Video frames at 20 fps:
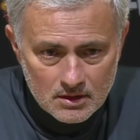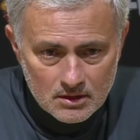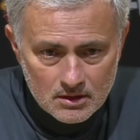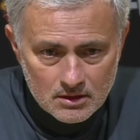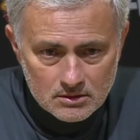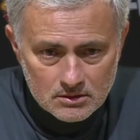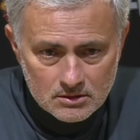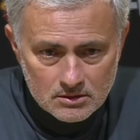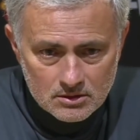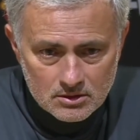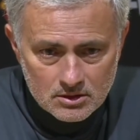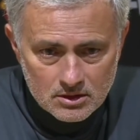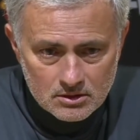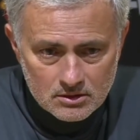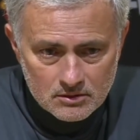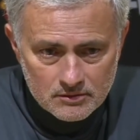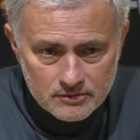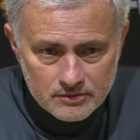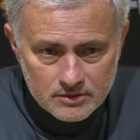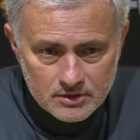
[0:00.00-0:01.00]
And in the
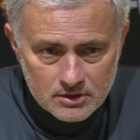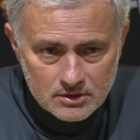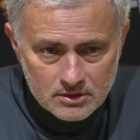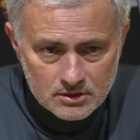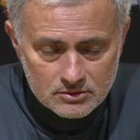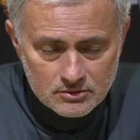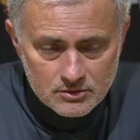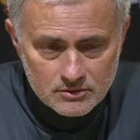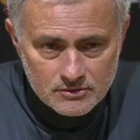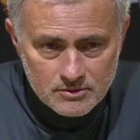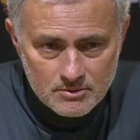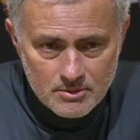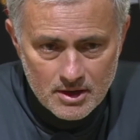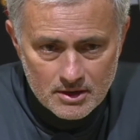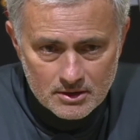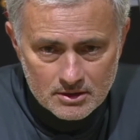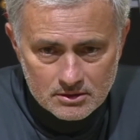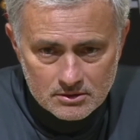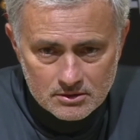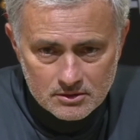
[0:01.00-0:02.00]
end of the, the transfer
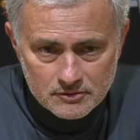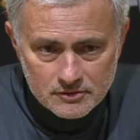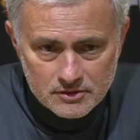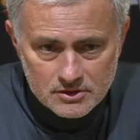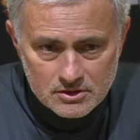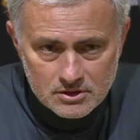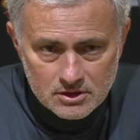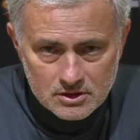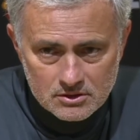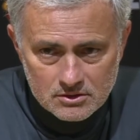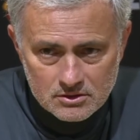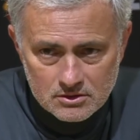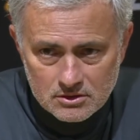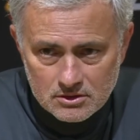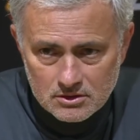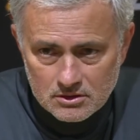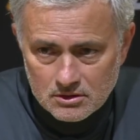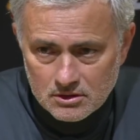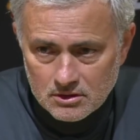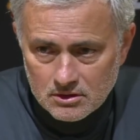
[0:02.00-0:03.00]
market, if he stays
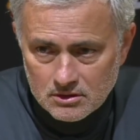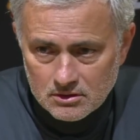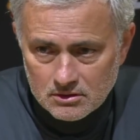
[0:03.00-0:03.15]
here,